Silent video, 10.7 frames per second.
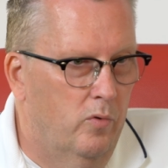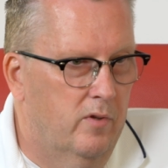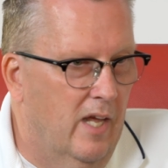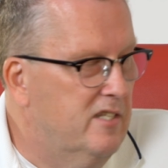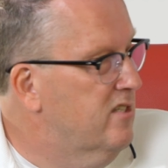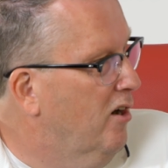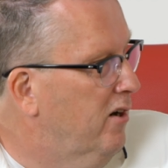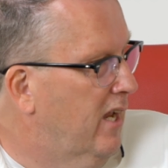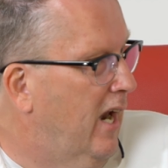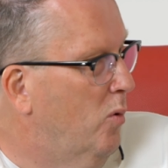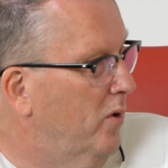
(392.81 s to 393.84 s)
that
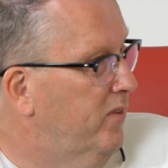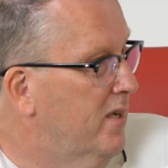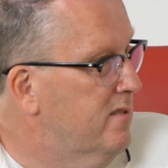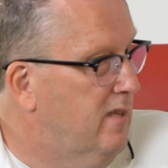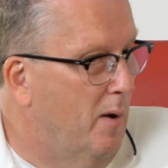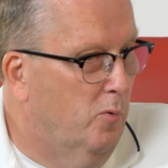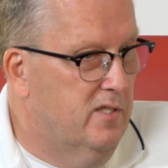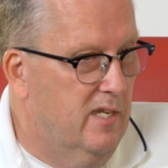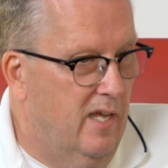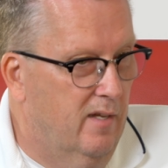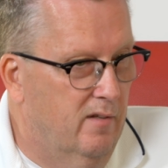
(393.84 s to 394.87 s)
started out with us that was
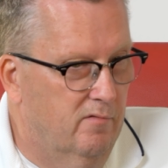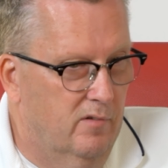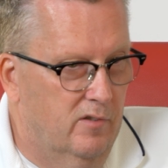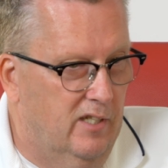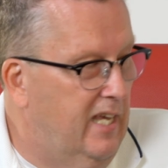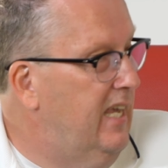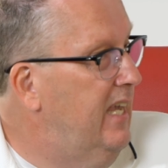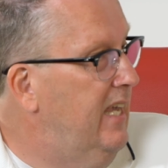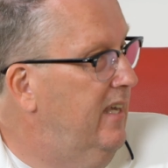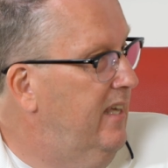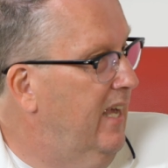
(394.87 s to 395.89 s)

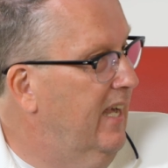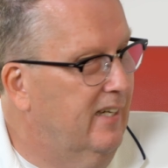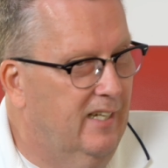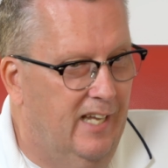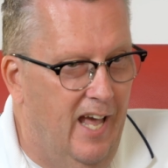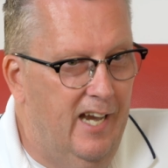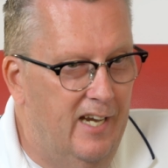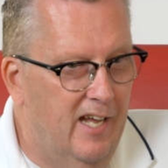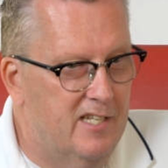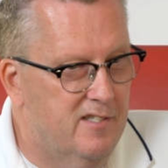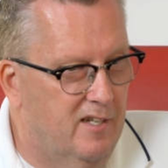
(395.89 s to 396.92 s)
key in getting
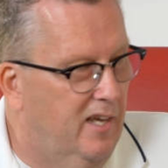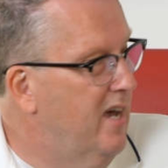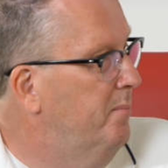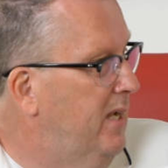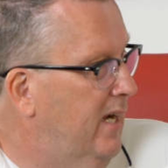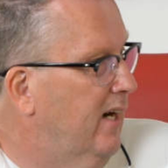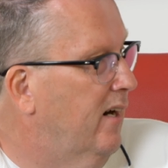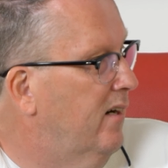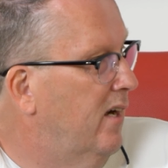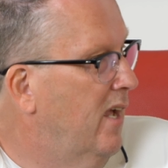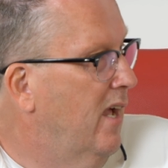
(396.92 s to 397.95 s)
us to come here,
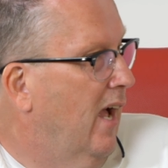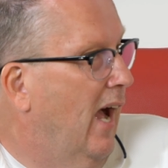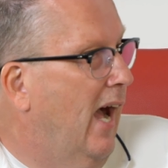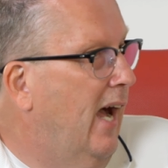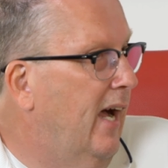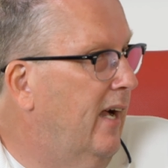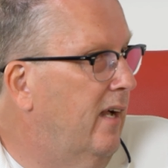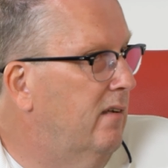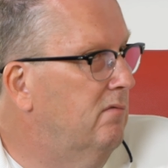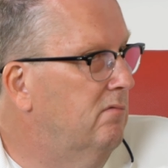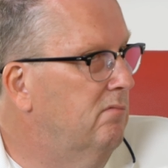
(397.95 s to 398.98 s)
uh,
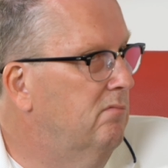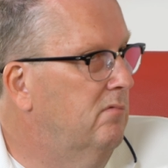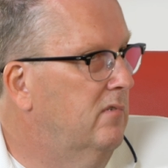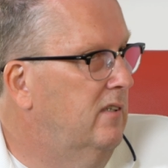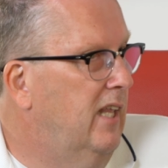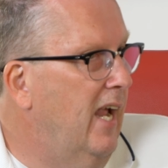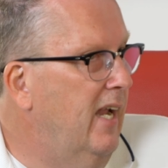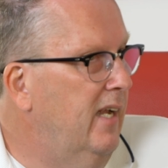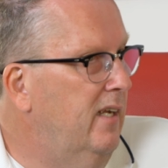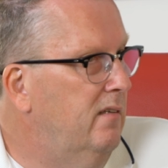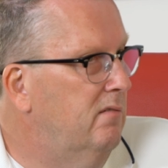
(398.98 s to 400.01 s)

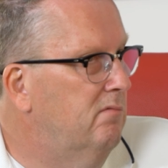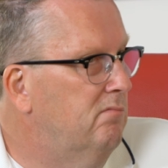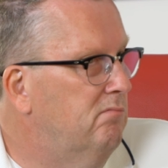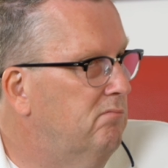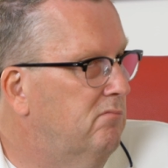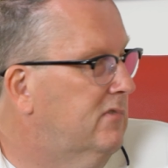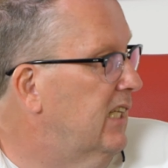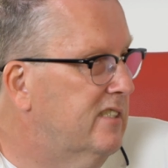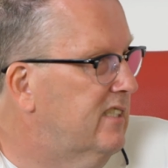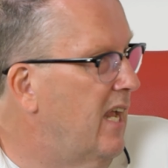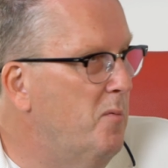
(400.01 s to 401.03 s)
they didn't
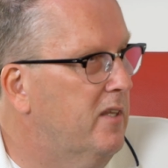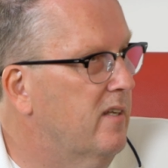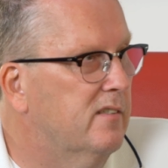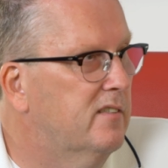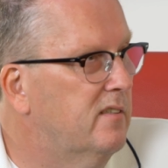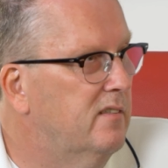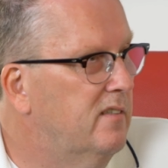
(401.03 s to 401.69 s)
stay with us.